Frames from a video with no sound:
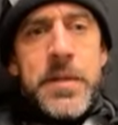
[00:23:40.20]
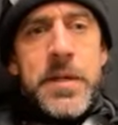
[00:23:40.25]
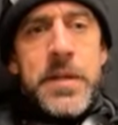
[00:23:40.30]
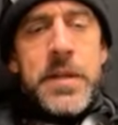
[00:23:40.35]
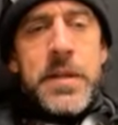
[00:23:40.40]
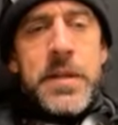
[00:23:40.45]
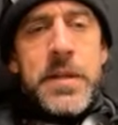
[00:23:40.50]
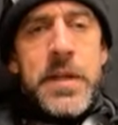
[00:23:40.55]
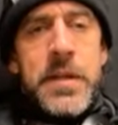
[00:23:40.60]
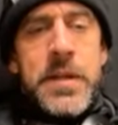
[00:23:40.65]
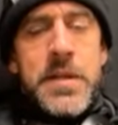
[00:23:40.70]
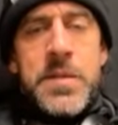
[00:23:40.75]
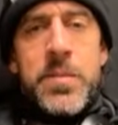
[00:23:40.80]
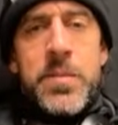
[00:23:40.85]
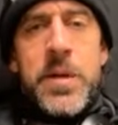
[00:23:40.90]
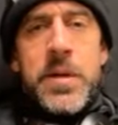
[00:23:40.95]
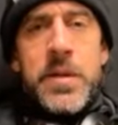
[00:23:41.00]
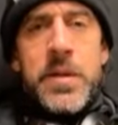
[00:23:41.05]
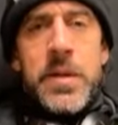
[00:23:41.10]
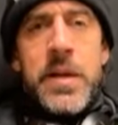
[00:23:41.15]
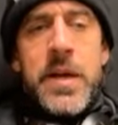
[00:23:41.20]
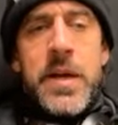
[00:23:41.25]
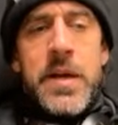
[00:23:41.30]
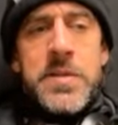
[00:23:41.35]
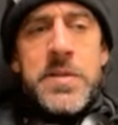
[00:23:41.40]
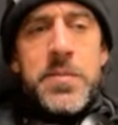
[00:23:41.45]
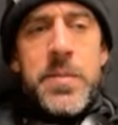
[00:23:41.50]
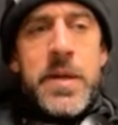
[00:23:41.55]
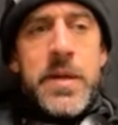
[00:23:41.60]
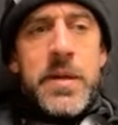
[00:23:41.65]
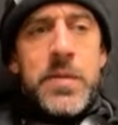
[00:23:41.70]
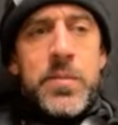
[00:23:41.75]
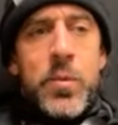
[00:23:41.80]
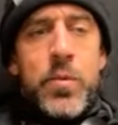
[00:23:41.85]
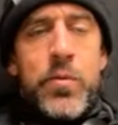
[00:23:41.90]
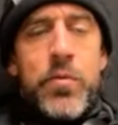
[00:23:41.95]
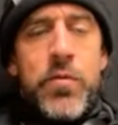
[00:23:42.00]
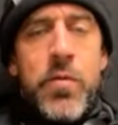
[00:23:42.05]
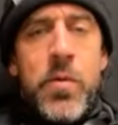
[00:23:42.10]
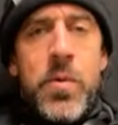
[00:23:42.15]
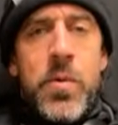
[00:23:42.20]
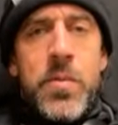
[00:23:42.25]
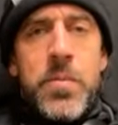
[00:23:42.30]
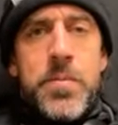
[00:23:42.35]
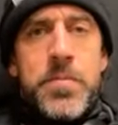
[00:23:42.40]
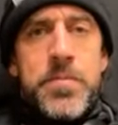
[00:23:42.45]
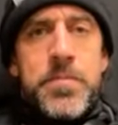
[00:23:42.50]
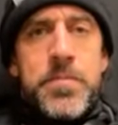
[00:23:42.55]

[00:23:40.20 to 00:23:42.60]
I think that needs to be on the guy's mind moving forward.